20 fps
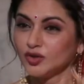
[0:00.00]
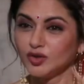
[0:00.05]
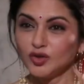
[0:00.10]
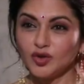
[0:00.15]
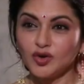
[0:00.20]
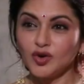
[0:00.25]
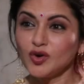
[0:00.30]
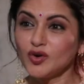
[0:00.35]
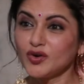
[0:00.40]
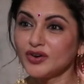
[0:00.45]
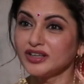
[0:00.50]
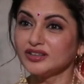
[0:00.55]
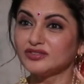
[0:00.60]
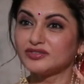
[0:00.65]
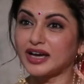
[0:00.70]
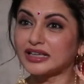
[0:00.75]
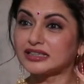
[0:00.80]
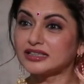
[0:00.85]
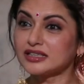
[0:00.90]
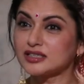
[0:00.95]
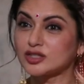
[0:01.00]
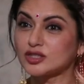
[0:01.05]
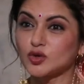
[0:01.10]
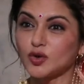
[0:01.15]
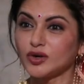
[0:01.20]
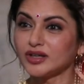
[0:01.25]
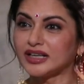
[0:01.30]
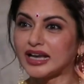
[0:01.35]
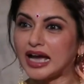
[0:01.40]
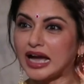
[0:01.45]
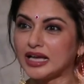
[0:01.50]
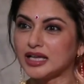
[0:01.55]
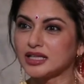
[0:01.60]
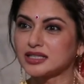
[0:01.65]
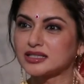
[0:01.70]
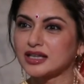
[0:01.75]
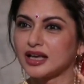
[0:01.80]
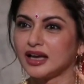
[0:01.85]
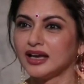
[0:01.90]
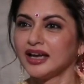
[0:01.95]
mom shooting, in fact, it's son so shooting.
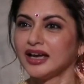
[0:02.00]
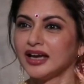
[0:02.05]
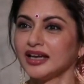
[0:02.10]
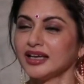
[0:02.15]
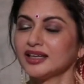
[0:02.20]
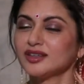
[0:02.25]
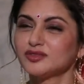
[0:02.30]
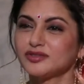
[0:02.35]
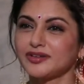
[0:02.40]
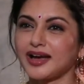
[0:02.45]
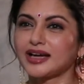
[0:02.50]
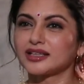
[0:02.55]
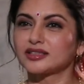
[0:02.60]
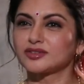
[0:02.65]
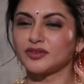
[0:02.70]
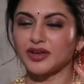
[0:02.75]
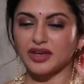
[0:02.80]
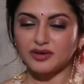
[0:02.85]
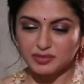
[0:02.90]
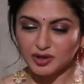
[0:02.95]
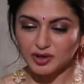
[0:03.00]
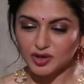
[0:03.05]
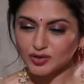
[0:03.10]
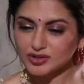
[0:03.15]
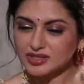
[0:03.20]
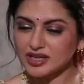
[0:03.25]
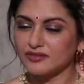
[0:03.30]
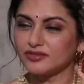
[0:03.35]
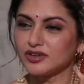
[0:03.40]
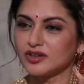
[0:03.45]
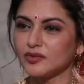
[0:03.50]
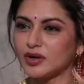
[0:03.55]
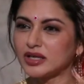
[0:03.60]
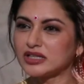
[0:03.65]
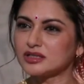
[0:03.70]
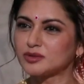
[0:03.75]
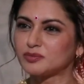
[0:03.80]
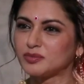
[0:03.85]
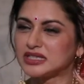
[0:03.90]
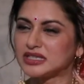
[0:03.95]
Nice. In fact, because
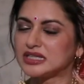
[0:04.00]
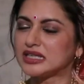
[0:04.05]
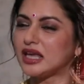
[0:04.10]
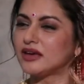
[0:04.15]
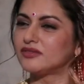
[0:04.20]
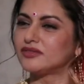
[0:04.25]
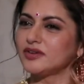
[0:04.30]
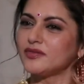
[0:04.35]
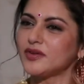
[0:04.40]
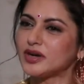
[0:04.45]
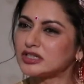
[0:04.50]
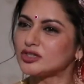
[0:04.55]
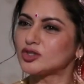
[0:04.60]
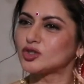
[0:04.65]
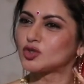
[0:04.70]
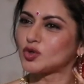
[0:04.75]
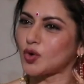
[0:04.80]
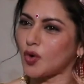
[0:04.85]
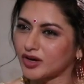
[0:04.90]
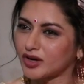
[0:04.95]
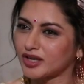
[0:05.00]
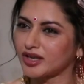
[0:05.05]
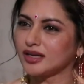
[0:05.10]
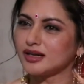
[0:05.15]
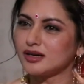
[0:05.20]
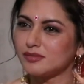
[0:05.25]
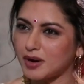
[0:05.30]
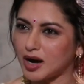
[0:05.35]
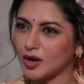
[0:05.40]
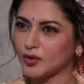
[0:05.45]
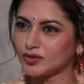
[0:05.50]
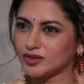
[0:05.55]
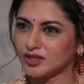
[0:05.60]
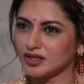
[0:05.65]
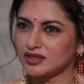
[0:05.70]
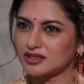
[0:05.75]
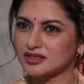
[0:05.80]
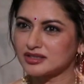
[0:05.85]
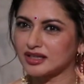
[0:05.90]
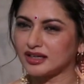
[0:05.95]
everyone's busy, everyone's talking about
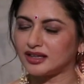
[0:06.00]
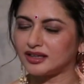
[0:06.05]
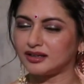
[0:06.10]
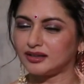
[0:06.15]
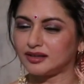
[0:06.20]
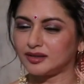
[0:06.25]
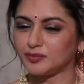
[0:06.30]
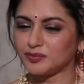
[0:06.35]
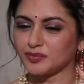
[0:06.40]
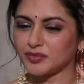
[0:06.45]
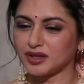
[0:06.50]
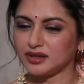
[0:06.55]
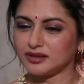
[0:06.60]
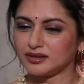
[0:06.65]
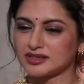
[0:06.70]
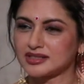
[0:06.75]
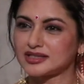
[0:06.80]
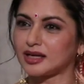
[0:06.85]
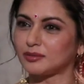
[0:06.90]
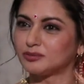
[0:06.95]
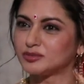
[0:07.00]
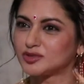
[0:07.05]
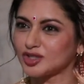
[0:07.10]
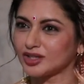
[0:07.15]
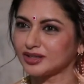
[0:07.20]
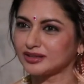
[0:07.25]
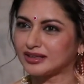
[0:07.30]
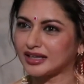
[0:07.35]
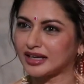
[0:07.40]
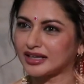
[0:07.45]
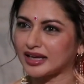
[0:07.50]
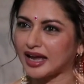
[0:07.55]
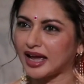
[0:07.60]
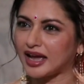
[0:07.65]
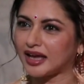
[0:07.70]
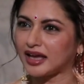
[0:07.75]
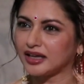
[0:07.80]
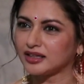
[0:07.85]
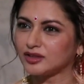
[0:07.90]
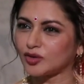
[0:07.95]
this subject that I
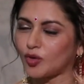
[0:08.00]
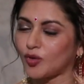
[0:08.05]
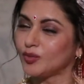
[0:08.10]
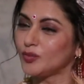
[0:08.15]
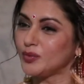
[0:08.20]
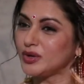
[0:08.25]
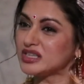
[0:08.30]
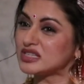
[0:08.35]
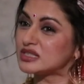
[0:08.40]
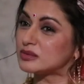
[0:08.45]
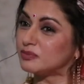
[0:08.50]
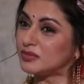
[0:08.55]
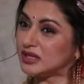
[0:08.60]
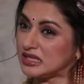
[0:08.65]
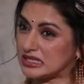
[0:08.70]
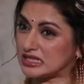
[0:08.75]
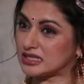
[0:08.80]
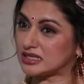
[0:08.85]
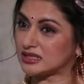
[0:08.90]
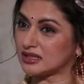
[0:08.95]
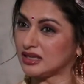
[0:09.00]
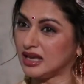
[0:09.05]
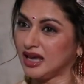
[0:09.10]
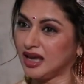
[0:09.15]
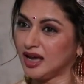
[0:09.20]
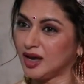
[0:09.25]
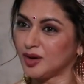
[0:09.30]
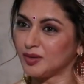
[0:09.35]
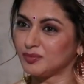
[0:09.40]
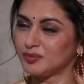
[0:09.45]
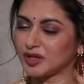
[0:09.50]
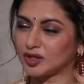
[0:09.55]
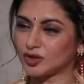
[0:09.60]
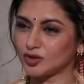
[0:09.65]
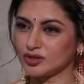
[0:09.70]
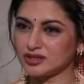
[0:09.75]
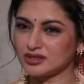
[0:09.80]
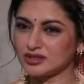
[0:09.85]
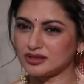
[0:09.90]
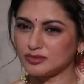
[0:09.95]
had always missed.
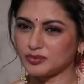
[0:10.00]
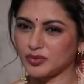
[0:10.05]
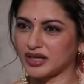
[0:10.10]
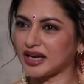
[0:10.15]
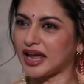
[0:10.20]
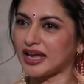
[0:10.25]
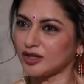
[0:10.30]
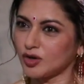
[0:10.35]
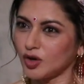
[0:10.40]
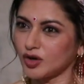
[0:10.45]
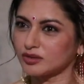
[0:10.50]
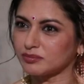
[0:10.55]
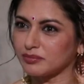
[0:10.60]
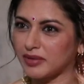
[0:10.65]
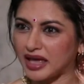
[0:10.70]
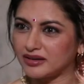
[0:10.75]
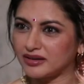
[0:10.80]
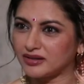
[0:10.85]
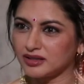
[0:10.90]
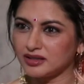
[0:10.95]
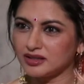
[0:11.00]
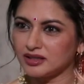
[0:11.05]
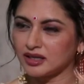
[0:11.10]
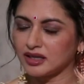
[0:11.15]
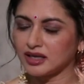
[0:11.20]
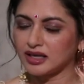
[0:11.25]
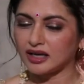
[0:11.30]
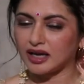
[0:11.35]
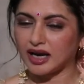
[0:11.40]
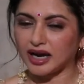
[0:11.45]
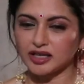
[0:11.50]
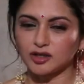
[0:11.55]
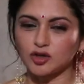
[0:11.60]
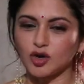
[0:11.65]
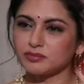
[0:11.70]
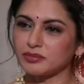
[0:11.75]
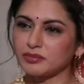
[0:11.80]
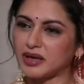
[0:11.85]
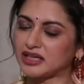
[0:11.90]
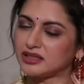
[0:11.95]
Because when I got married, I
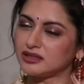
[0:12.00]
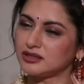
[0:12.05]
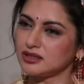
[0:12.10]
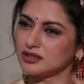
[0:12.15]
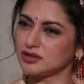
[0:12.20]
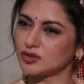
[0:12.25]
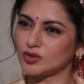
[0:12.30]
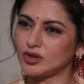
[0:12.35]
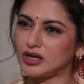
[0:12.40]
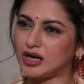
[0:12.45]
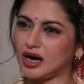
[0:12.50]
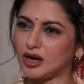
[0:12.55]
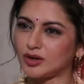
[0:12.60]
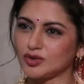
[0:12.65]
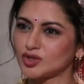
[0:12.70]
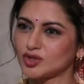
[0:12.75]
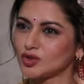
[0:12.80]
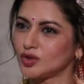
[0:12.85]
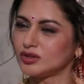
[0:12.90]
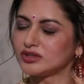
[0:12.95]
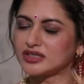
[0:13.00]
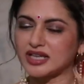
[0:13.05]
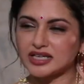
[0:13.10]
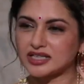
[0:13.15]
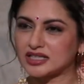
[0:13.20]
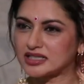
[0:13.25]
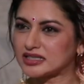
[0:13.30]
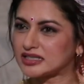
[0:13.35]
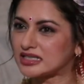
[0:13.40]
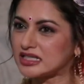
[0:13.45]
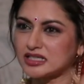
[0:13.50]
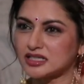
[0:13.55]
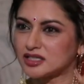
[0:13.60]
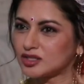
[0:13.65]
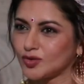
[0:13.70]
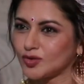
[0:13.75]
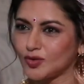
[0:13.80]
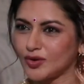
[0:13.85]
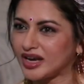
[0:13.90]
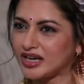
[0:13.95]
got married into a household that didn't
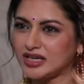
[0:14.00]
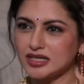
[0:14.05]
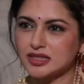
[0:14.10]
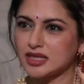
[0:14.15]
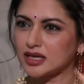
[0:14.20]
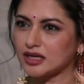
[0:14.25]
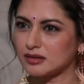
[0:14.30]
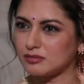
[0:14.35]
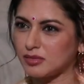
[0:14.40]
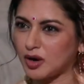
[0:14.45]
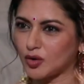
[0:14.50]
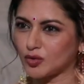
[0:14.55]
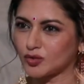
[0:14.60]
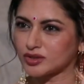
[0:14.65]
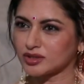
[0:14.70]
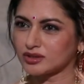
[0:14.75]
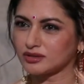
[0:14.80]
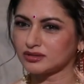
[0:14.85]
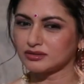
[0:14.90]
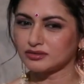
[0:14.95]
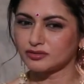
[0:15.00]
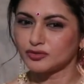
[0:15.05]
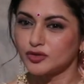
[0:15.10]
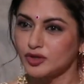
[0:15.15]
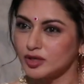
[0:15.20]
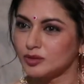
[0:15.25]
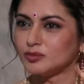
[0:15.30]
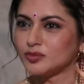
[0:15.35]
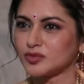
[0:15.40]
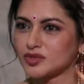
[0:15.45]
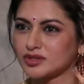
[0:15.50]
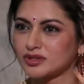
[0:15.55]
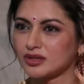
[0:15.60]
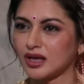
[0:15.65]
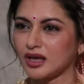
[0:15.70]
know anything about films.